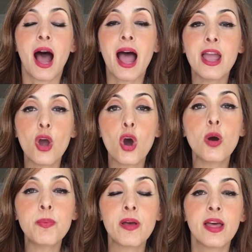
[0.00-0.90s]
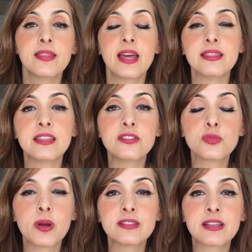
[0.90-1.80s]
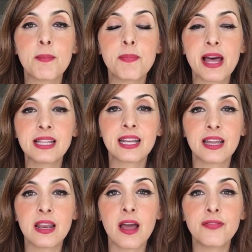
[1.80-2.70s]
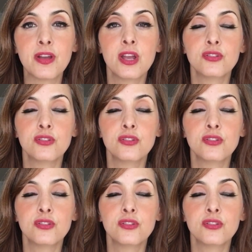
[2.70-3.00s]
I hope that this was compelling enough